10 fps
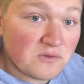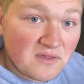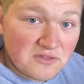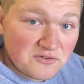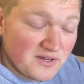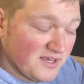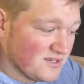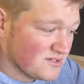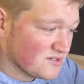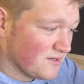a 3
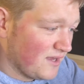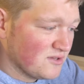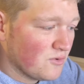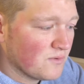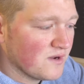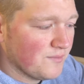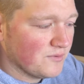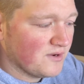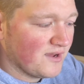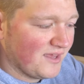inch, and don't worry about
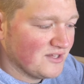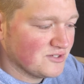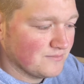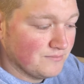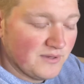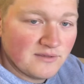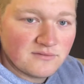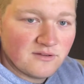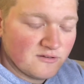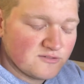not catching big
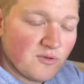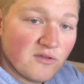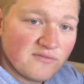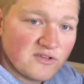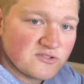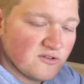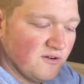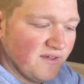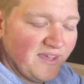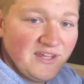or small fish that are
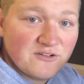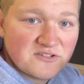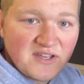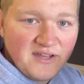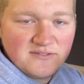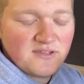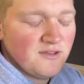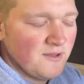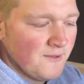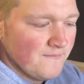like eater size,
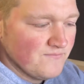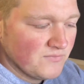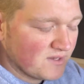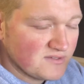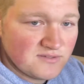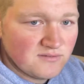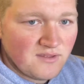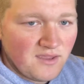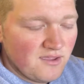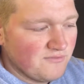because
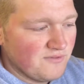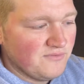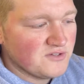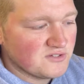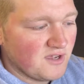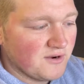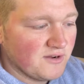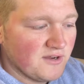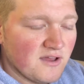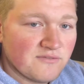if the fish is hungry
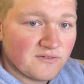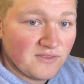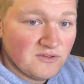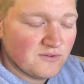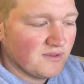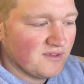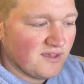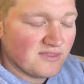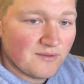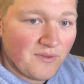enough and you can
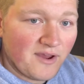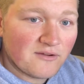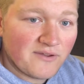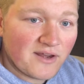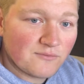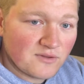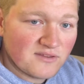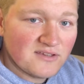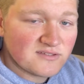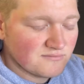get them aggravated with
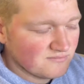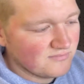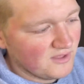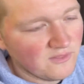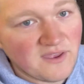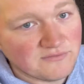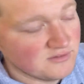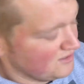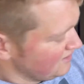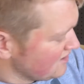this, they'll
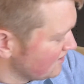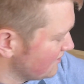definitely eat it.